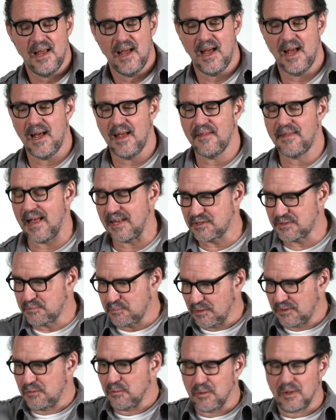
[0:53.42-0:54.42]
That's
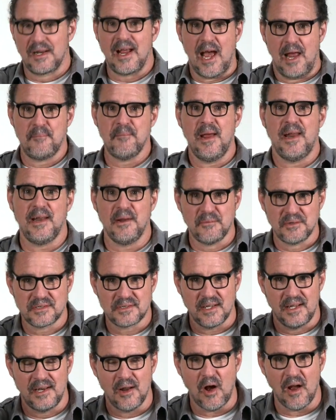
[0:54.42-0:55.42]
what the word God meant. It
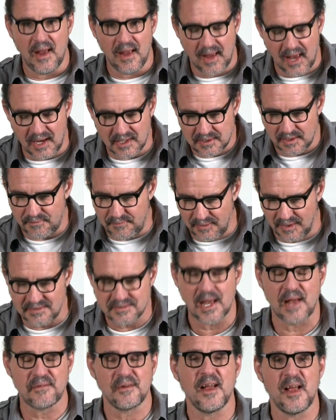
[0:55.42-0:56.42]
was a
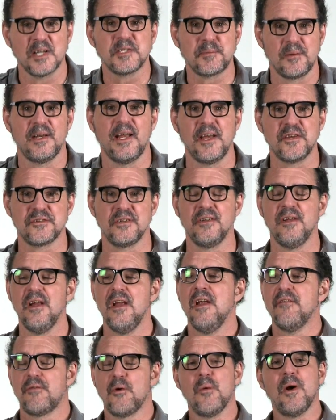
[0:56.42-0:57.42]
philosophical explanation
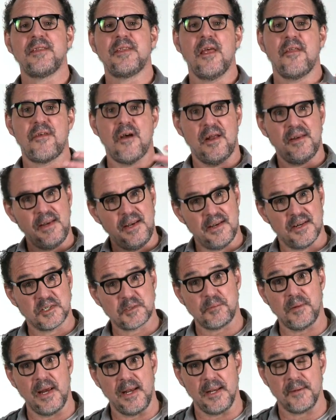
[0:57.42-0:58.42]
for what they thought needed
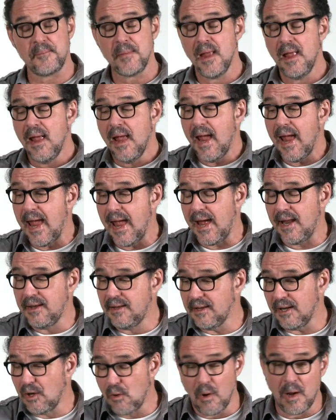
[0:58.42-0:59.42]
explaining.
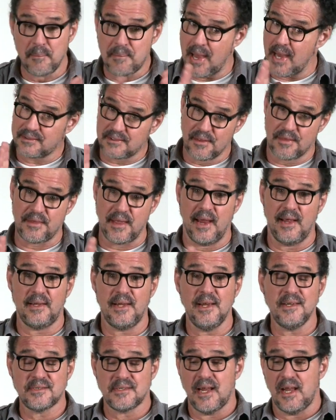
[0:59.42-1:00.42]
And going back to
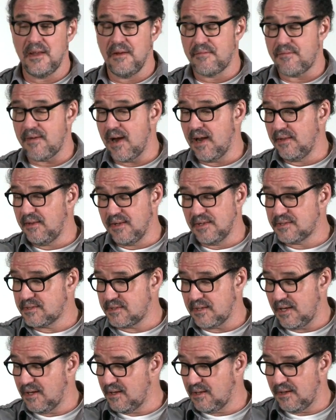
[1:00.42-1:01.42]
Thales, and you find this
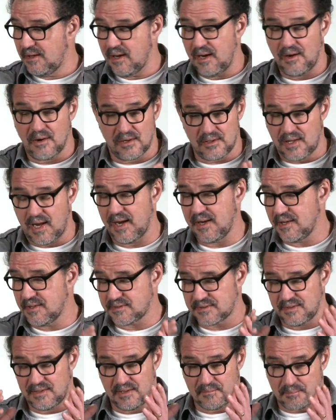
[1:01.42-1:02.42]
in
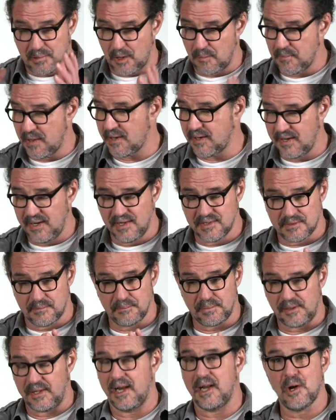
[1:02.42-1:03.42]
Heraclitus and then Parmenides
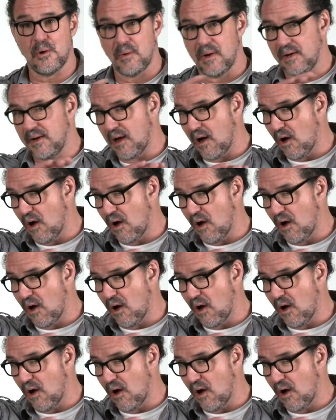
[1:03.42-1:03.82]
and Plato and